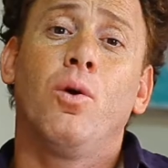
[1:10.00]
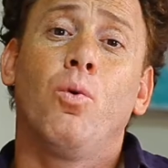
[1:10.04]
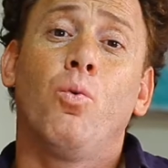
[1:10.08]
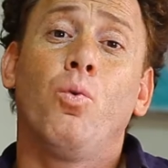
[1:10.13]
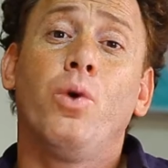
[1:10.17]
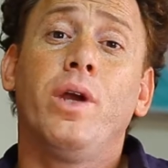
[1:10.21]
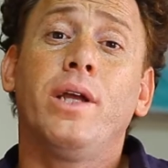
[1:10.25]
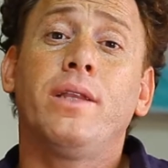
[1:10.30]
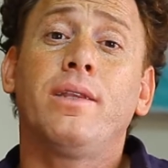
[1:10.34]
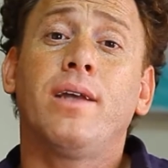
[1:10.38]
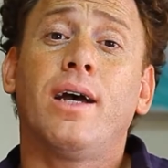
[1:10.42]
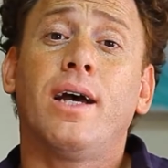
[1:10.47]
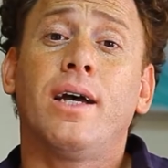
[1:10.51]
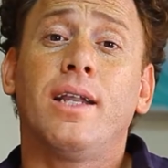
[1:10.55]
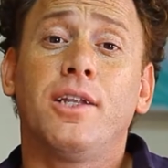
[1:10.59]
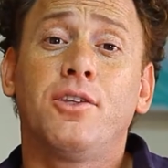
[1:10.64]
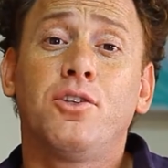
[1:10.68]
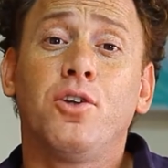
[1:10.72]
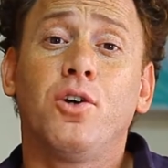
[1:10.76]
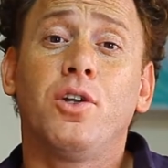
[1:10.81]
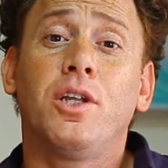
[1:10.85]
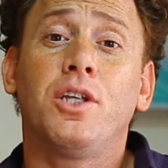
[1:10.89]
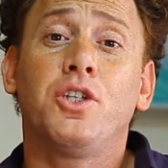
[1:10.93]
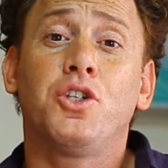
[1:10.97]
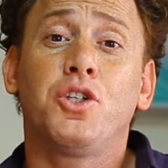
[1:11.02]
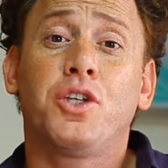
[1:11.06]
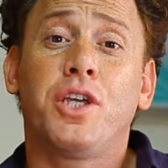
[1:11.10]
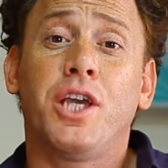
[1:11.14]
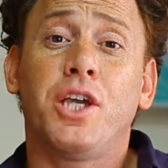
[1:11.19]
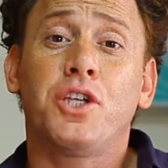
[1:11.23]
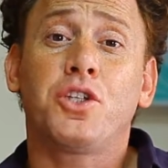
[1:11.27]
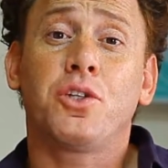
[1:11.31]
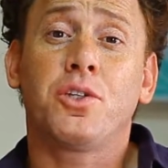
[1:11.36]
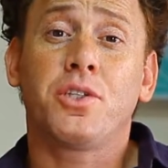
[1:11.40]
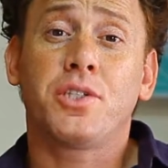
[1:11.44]
We at the Hannaton
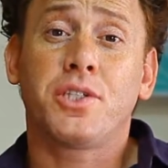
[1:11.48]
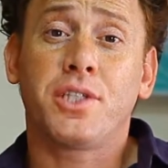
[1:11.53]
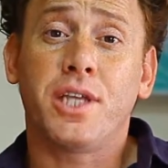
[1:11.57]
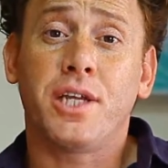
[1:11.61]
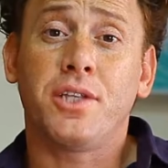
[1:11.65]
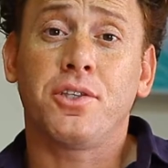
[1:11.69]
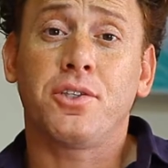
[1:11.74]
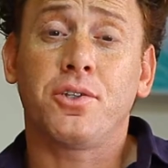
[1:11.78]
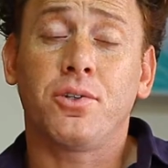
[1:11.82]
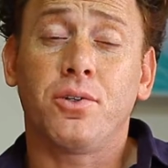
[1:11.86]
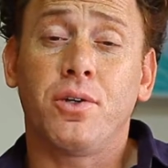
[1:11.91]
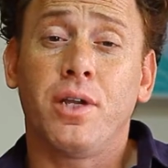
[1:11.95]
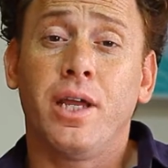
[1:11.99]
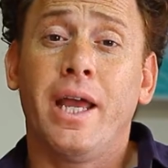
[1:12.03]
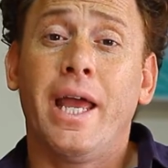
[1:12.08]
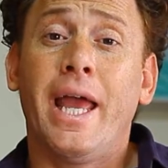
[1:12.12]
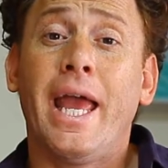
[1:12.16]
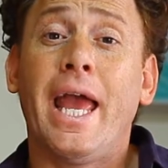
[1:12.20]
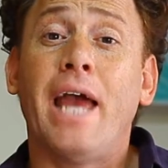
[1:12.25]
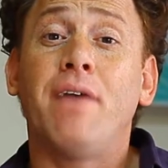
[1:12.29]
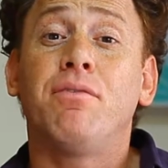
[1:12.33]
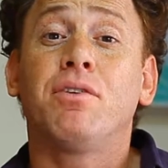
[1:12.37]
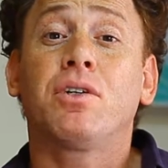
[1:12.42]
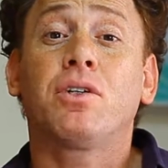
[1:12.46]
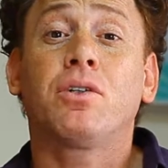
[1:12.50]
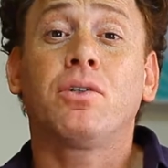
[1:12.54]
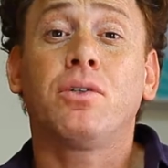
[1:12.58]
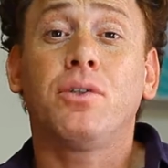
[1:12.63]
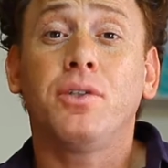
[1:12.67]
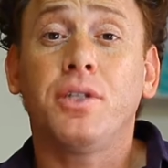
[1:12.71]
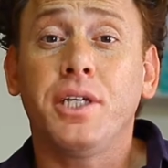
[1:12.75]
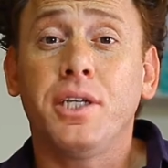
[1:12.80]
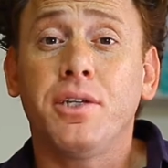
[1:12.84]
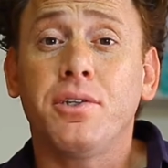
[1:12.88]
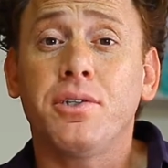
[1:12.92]
Educational Center have a
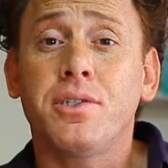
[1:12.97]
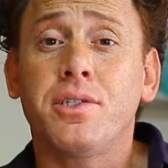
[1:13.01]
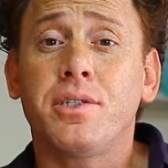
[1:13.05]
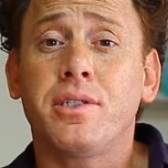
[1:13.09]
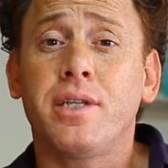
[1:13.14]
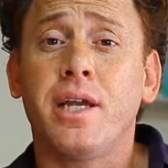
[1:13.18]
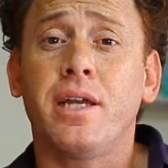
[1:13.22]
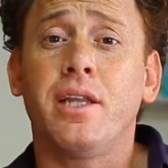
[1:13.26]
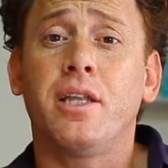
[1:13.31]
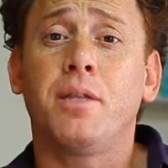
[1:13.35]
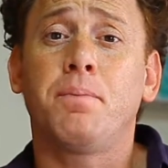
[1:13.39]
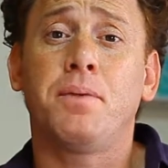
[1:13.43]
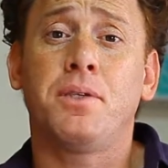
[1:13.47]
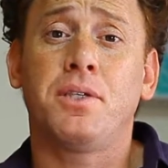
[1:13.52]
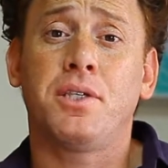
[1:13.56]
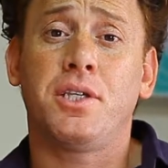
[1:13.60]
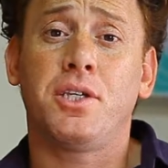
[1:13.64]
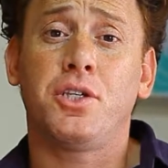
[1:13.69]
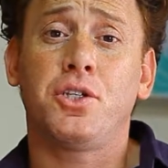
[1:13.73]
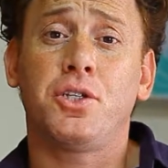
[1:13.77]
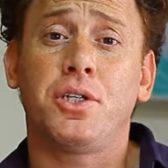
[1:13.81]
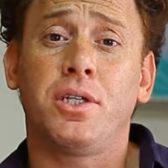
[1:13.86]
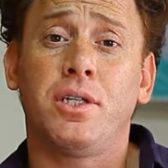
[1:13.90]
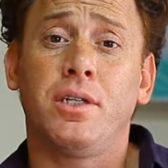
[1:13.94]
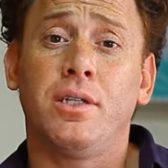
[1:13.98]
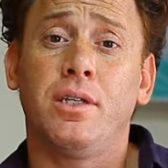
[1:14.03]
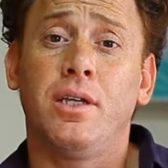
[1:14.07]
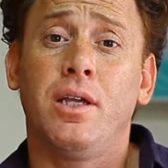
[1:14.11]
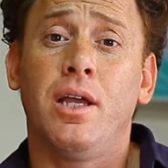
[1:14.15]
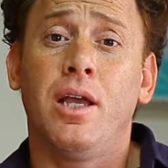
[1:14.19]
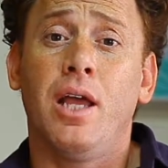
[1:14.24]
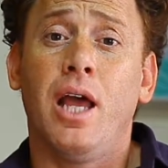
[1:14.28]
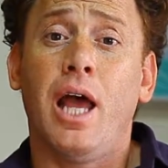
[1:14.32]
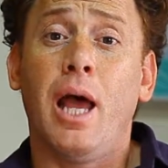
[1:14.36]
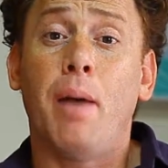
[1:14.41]
clear stated position
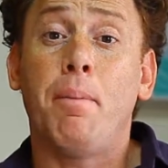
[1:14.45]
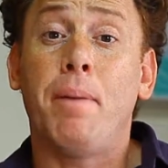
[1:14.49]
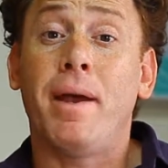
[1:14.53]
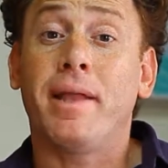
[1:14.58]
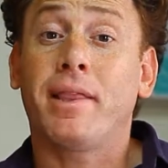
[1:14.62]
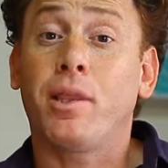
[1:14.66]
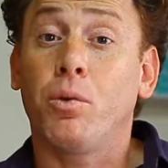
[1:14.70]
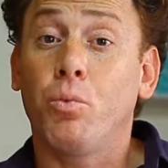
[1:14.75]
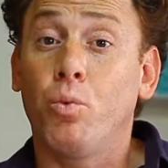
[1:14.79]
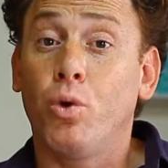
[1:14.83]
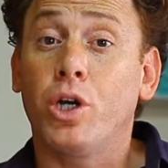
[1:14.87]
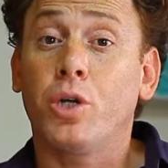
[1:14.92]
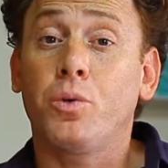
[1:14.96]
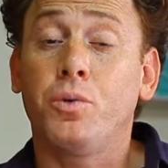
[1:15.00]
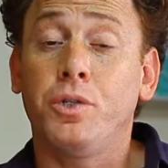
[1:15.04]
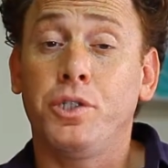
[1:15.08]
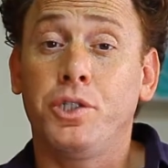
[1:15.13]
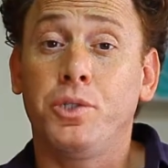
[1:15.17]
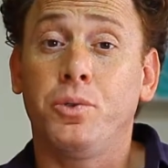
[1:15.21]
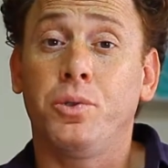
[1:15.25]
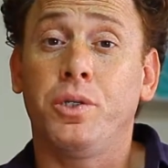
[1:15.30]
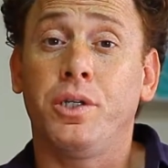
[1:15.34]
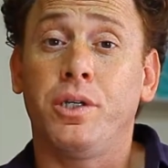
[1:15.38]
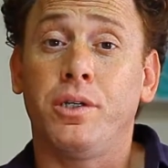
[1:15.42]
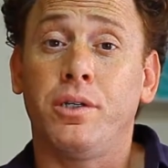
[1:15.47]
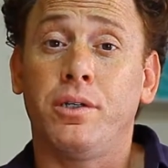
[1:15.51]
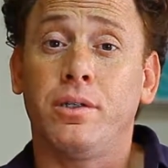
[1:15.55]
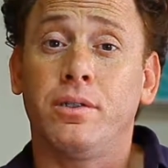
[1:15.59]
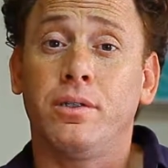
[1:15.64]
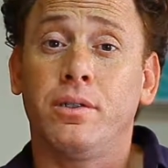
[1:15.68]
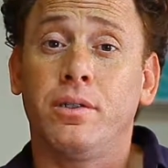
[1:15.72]
about the work we do here.